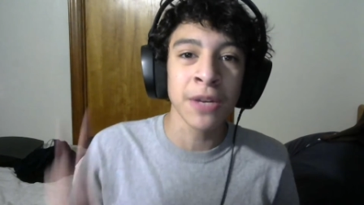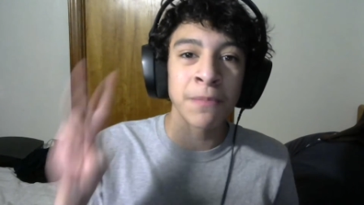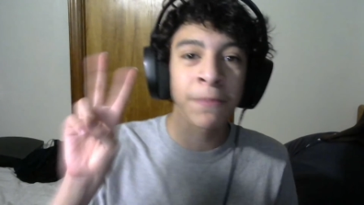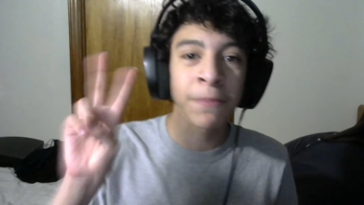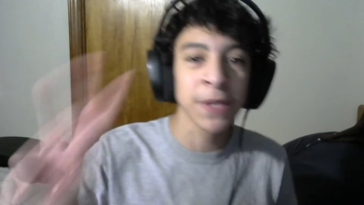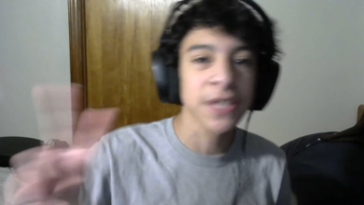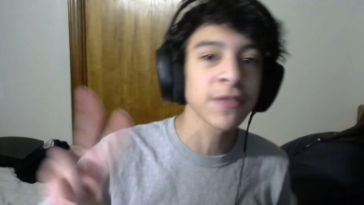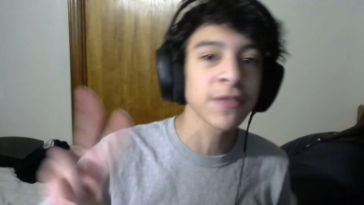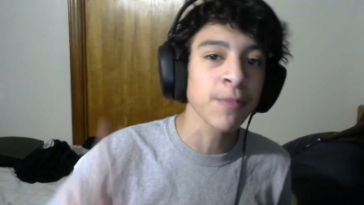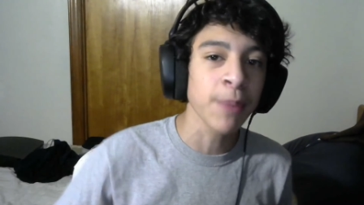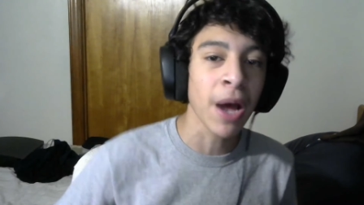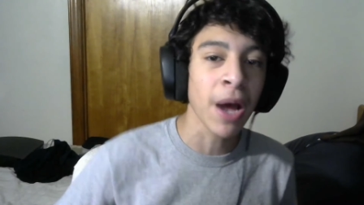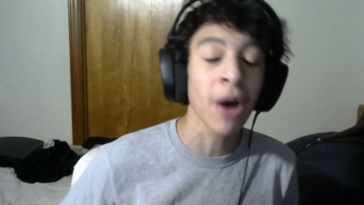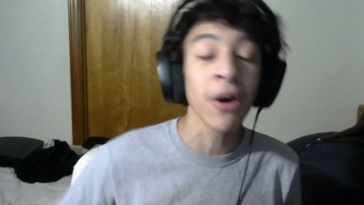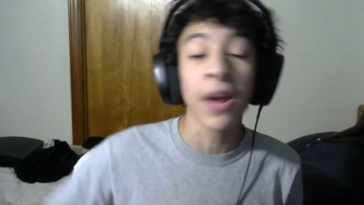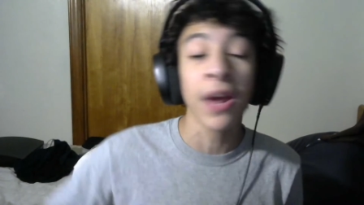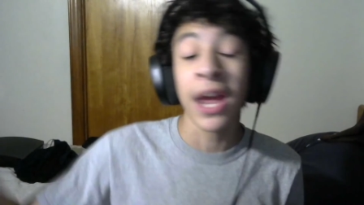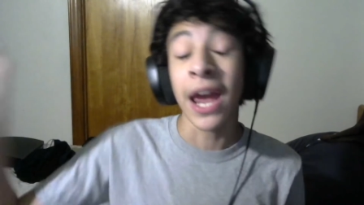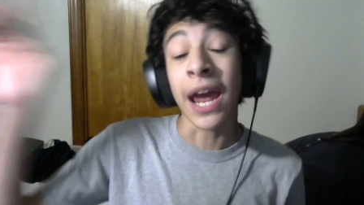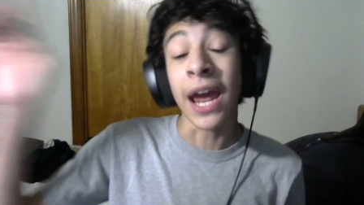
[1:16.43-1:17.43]
Peace
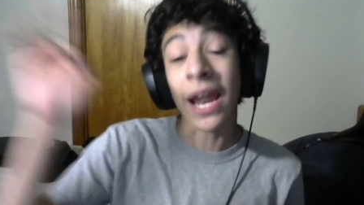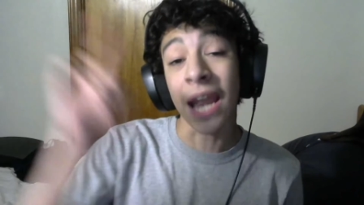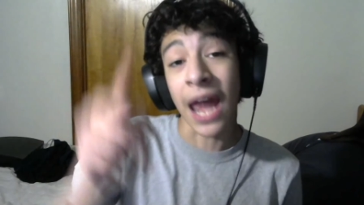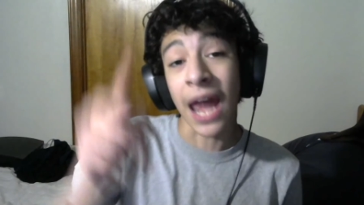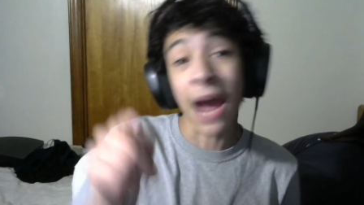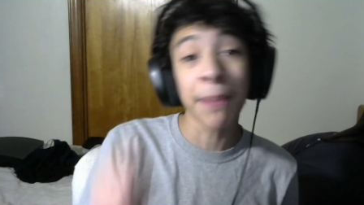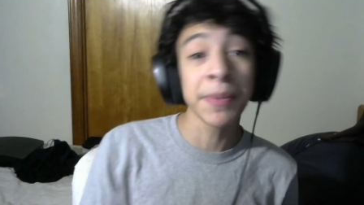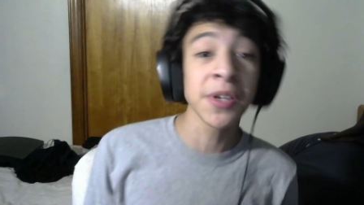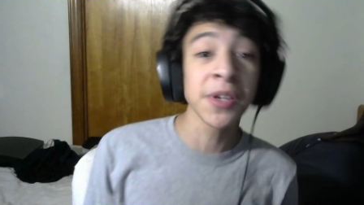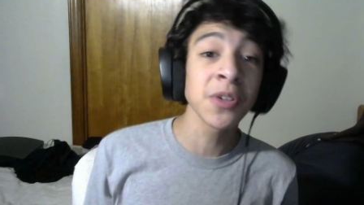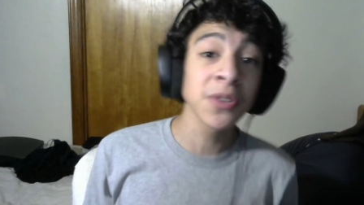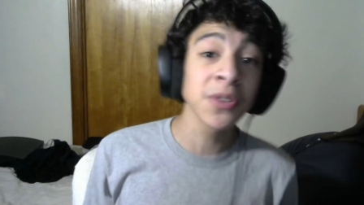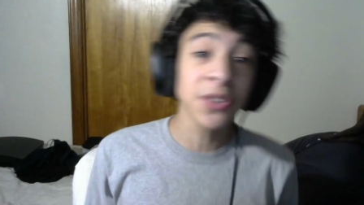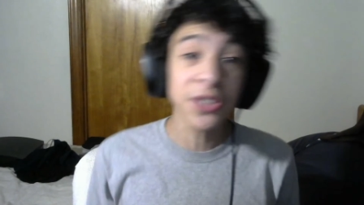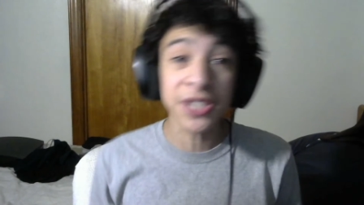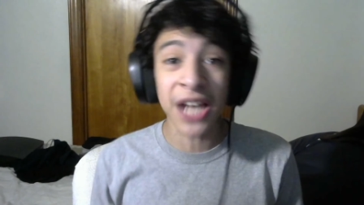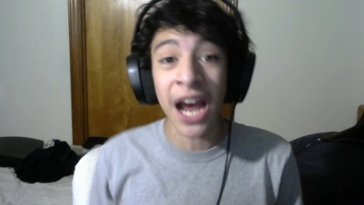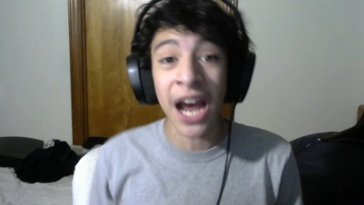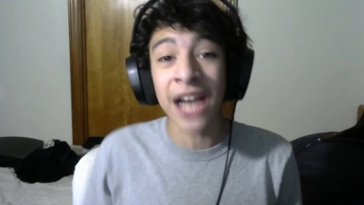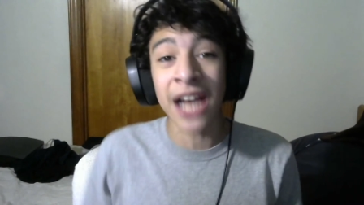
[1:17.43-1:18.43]
out and happy New
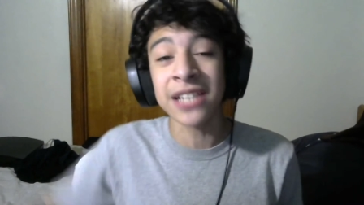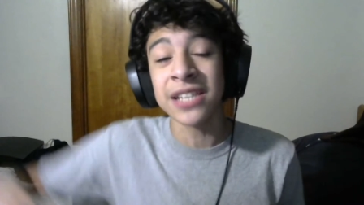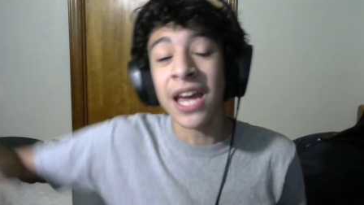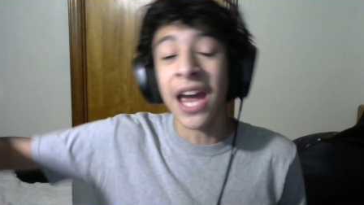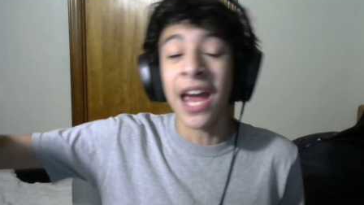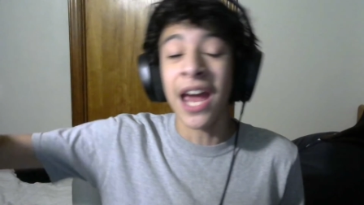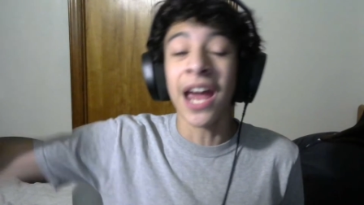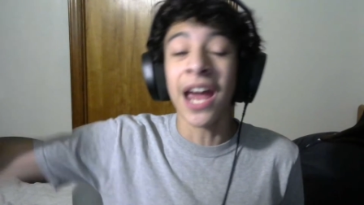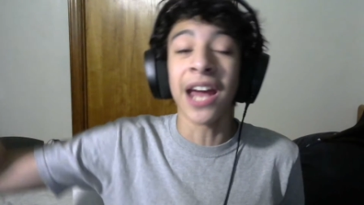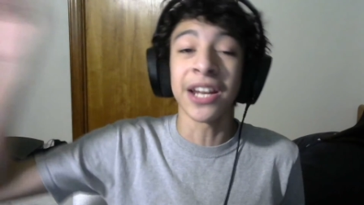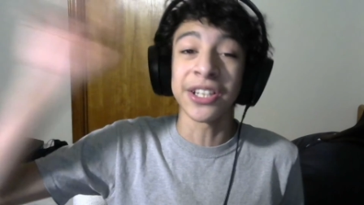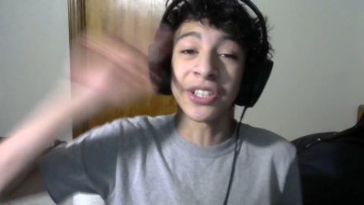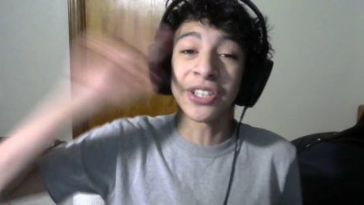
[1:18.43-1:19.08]
Year's guys and